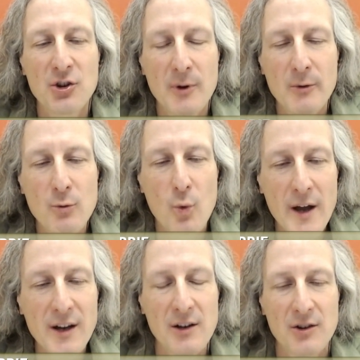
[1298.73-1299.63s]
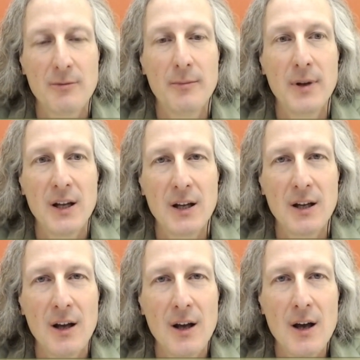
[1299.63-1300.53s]
but we wanted it to
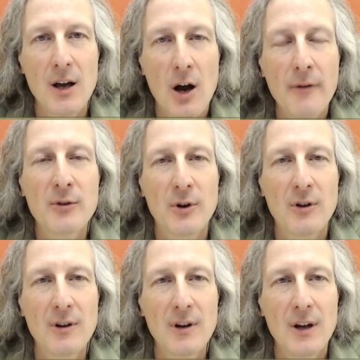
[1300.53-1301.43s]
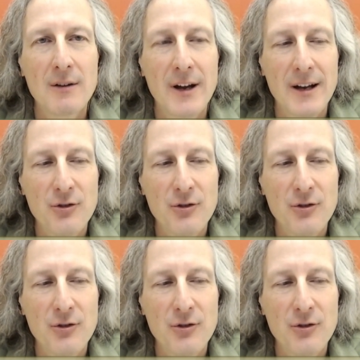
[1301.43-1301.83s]
be comfortable, right?